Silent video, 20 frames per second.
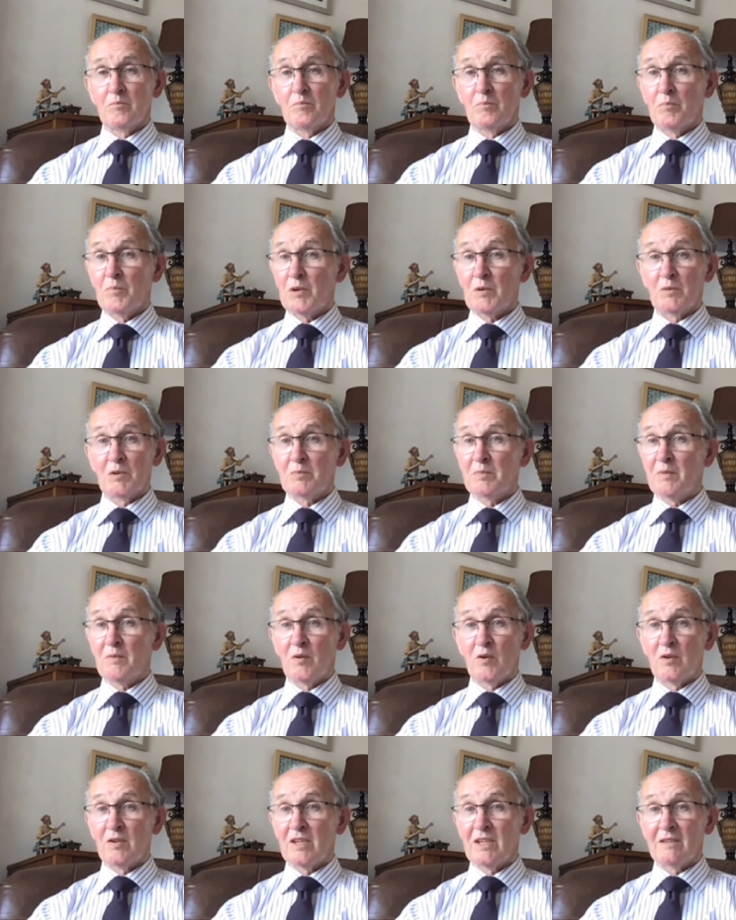think it was
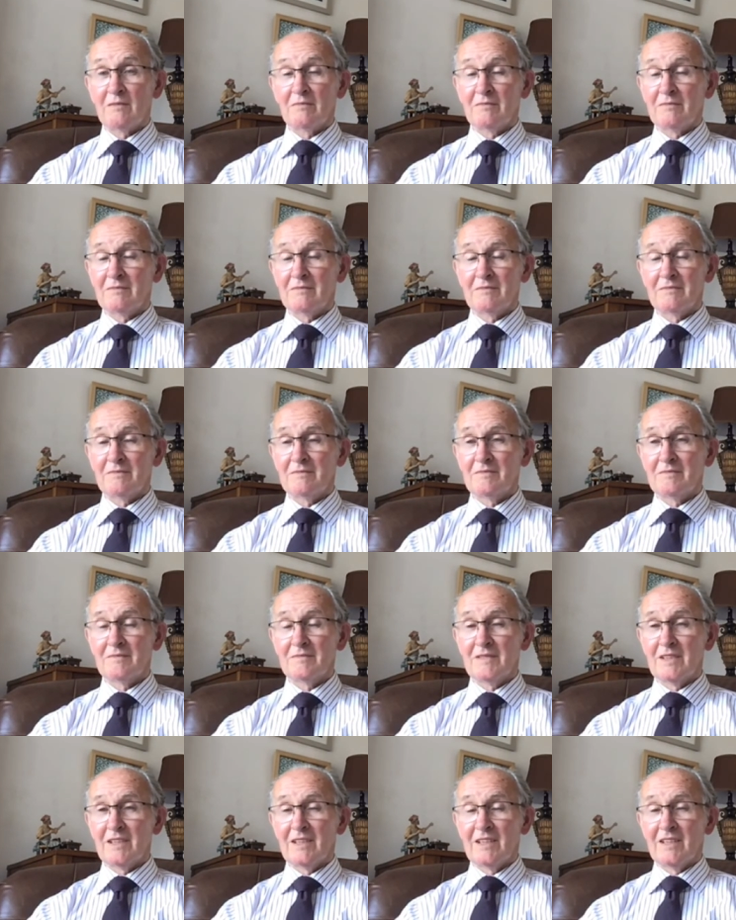before that.
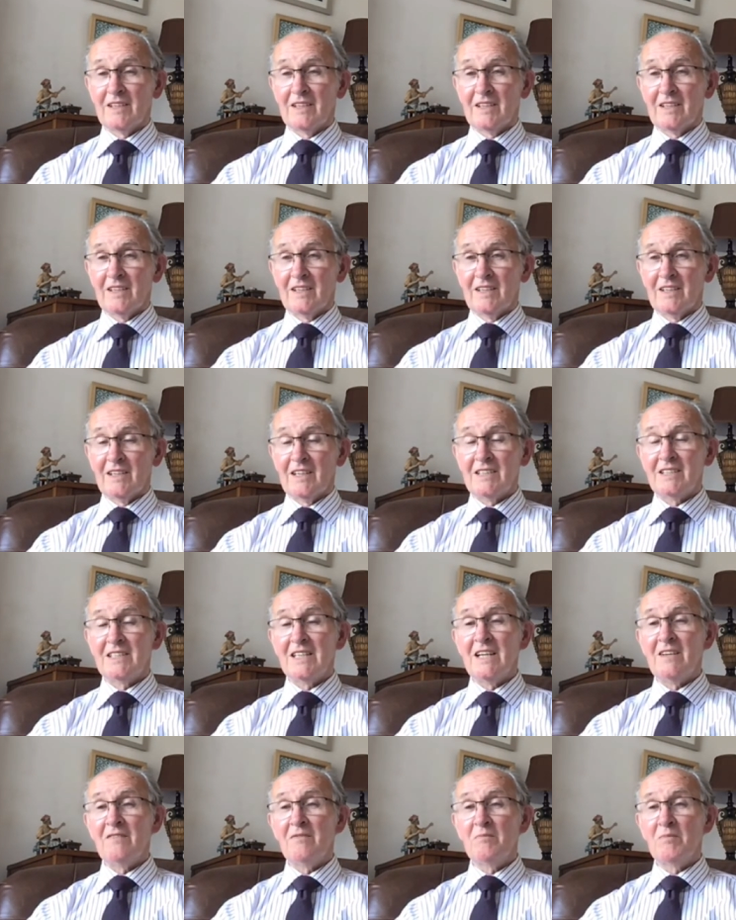It's
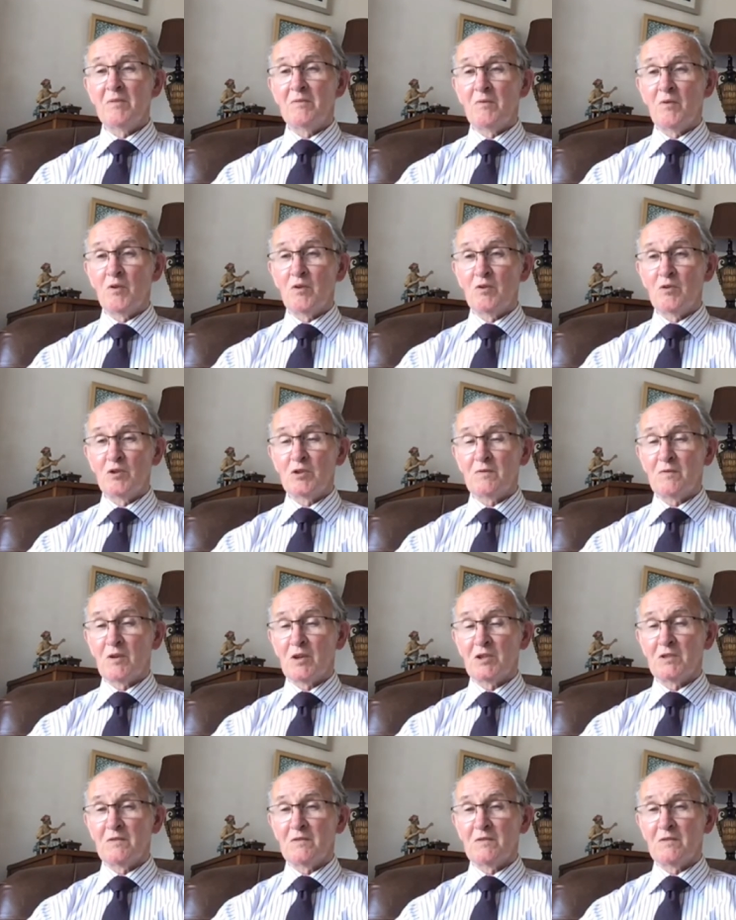even before those first